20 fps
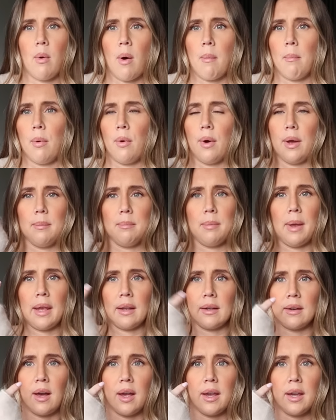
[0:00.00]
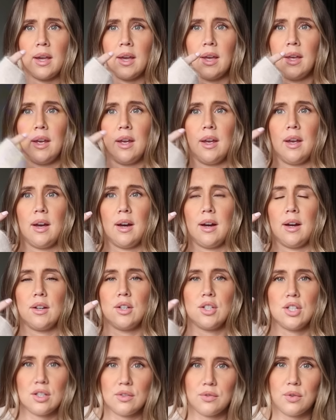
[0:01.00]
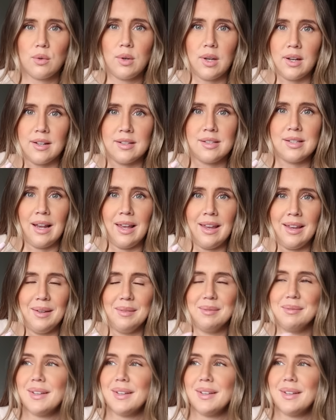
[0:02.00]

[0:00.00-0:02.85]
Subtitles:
one point being like, she's falling asleep.